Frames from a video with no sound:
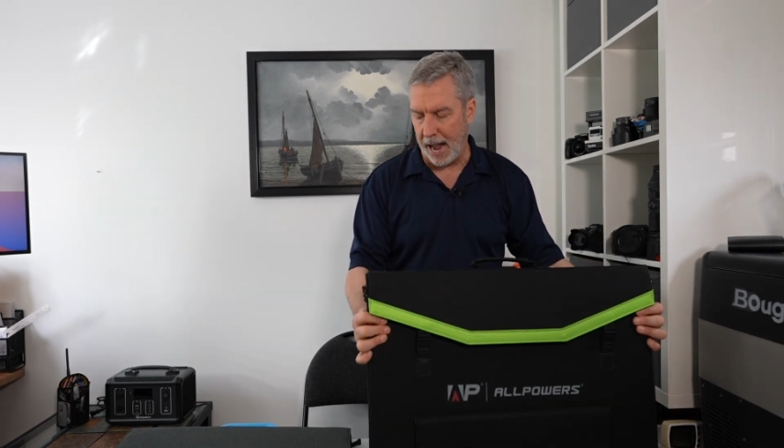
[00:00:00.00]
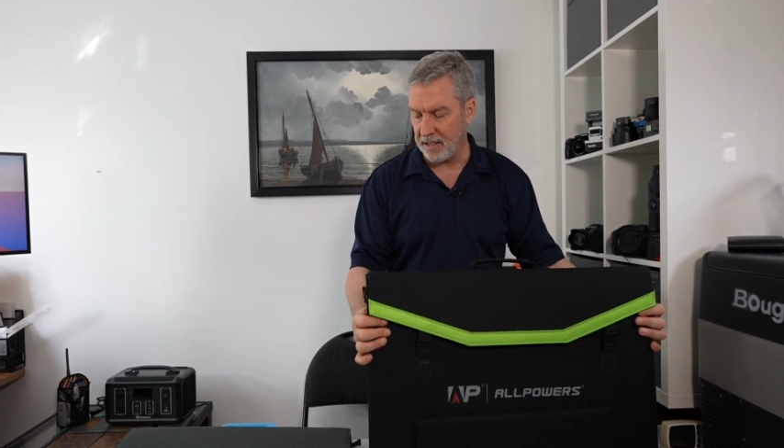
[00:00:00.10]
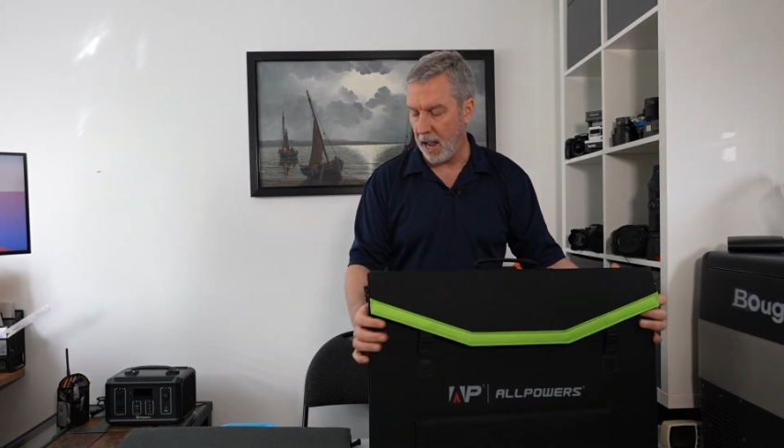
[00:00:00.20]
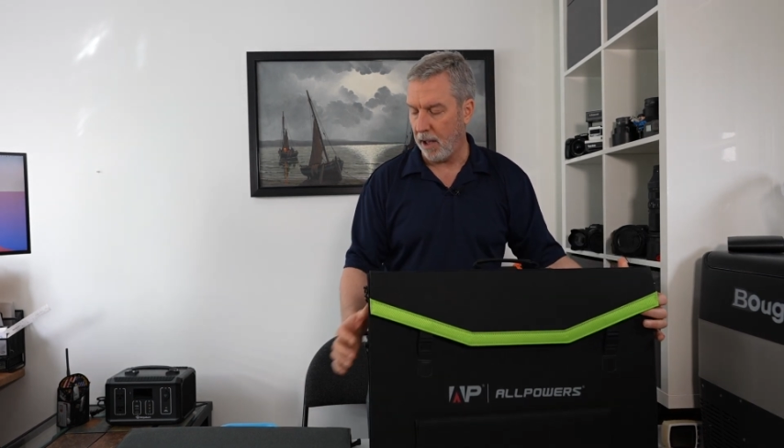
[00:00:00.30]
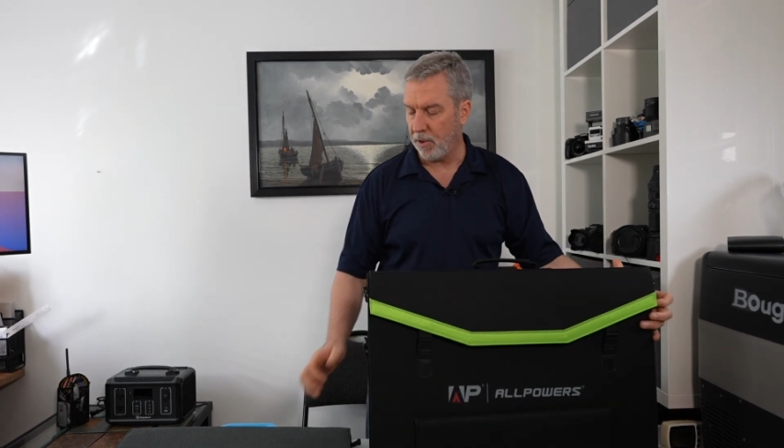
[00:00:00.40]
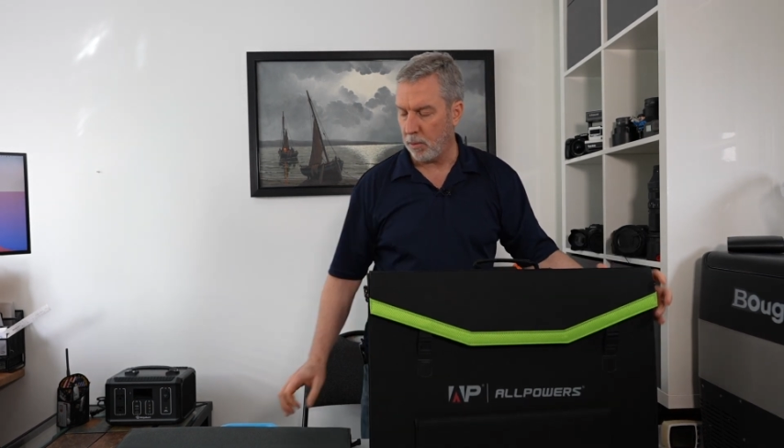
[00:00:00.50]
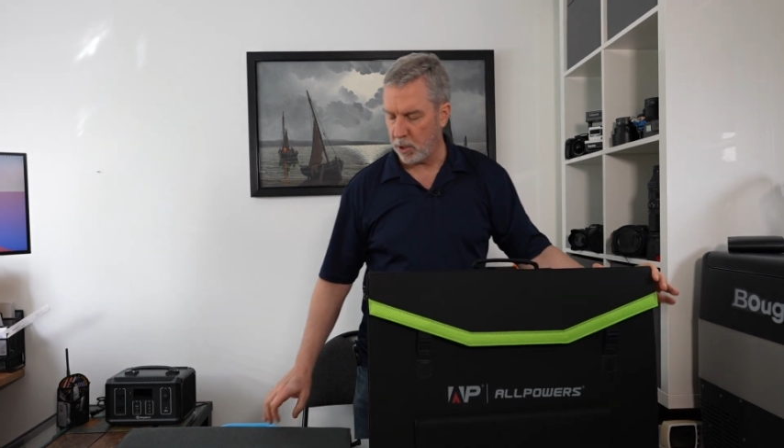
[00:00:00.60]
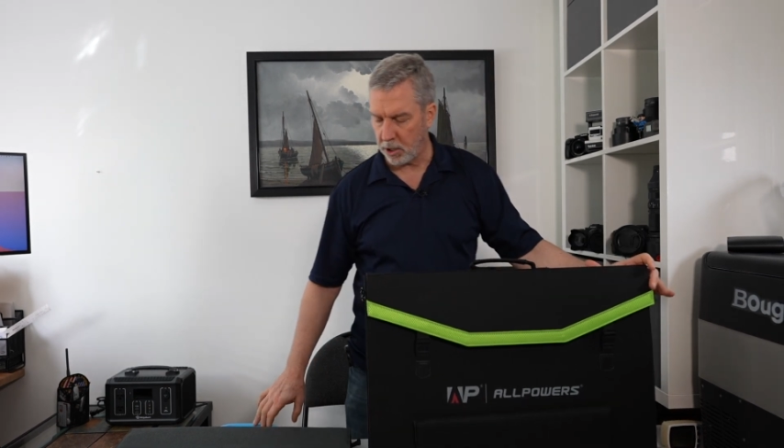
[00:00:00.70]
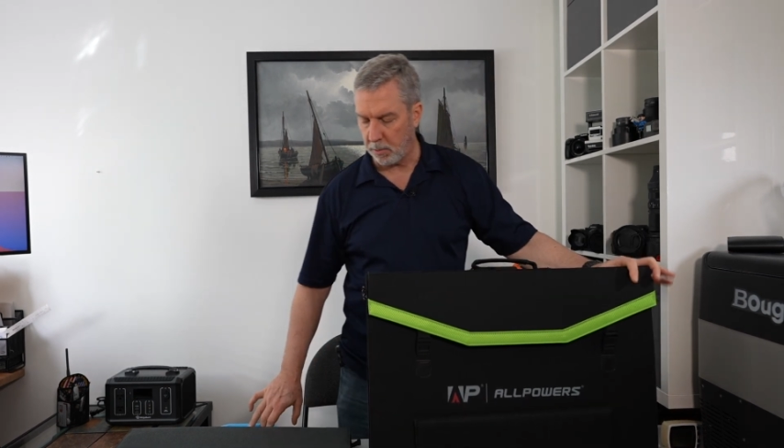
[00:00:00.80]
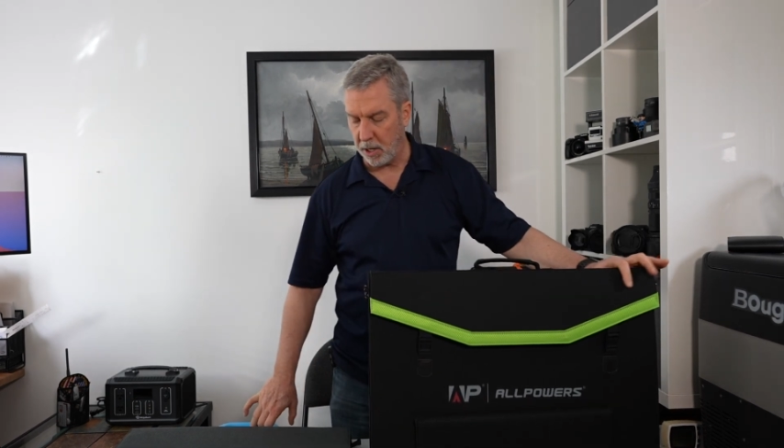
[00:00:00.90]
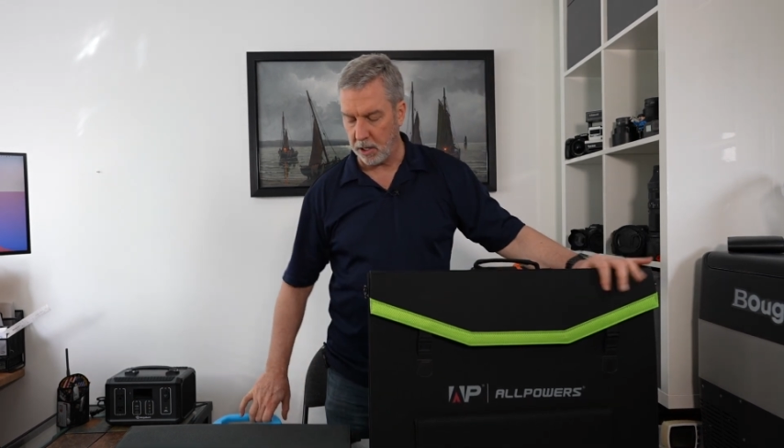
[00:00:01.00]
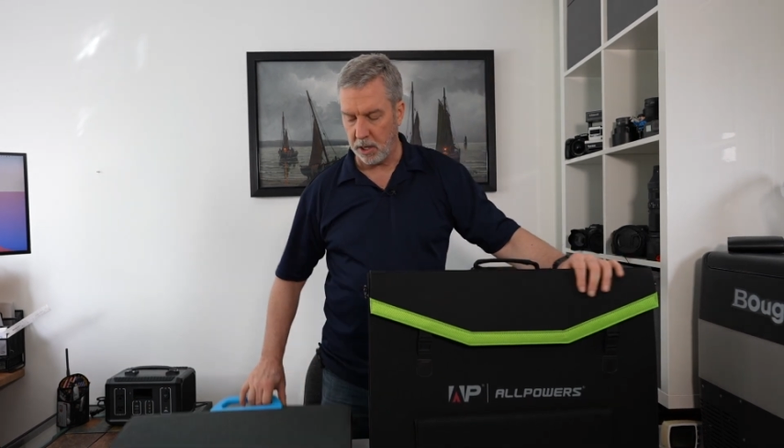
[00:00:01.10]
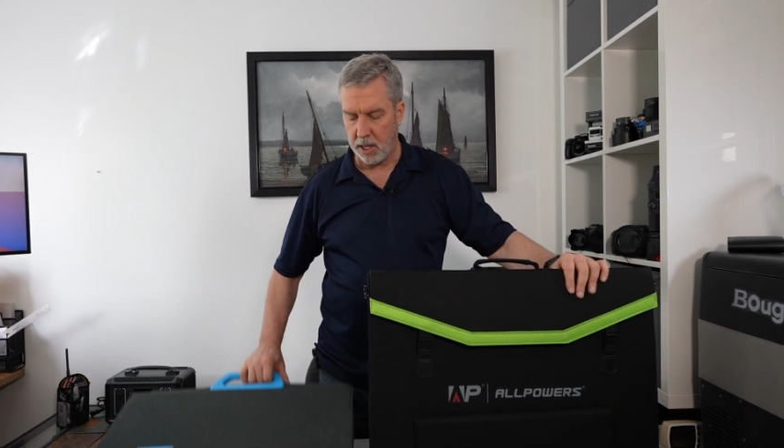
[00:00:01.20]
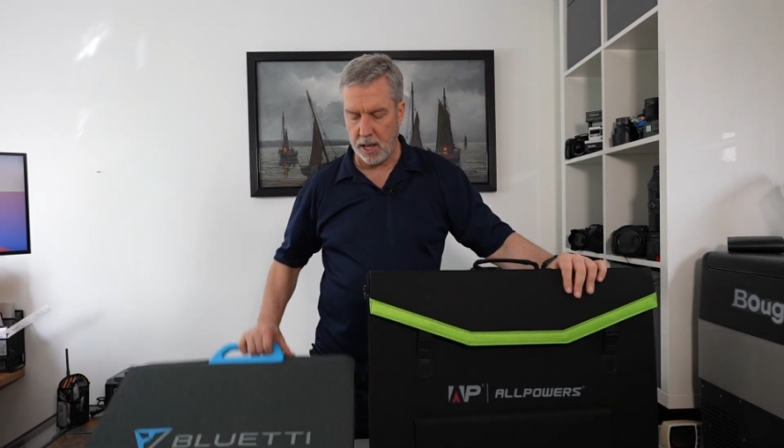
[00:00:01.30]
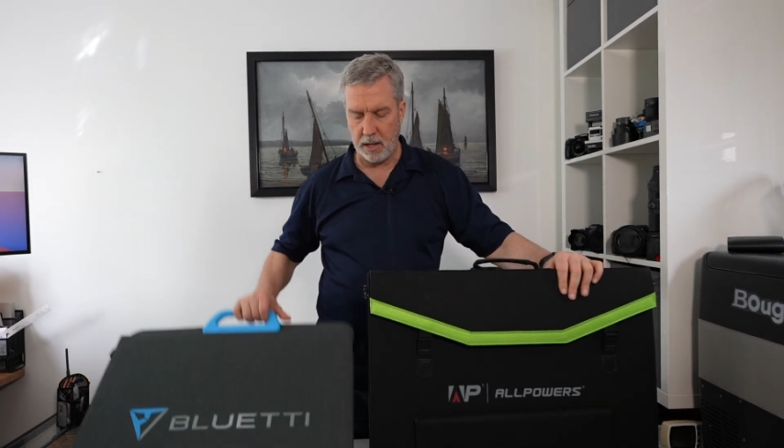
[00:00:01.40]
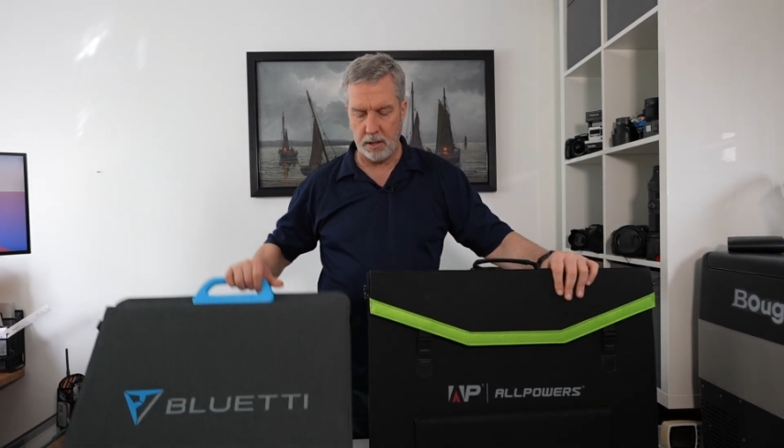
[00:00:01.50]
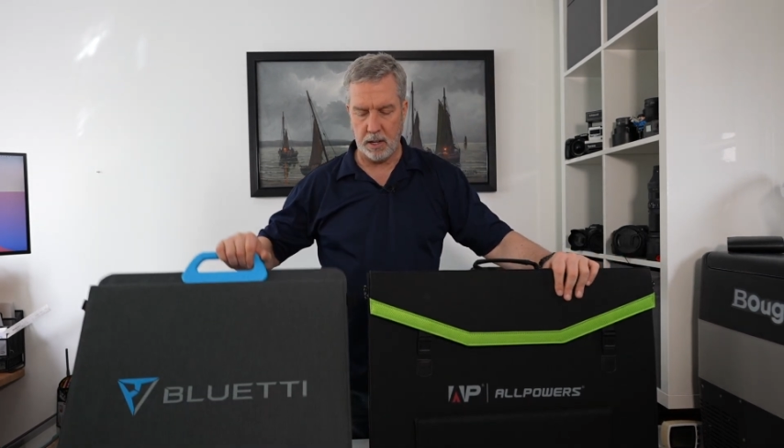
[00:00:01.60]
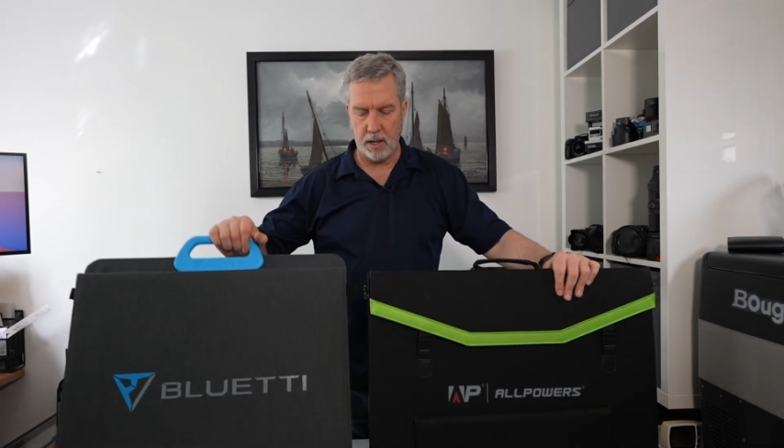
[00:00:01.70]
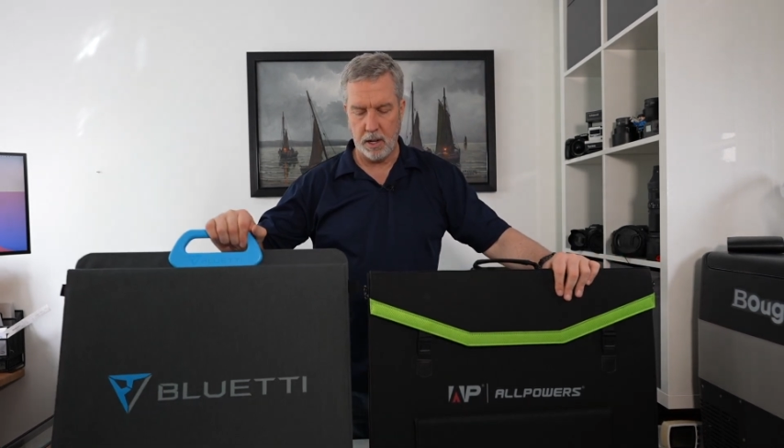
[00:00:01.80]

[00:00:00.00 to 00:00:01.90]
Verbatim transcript: as heavy, which could be a good thing.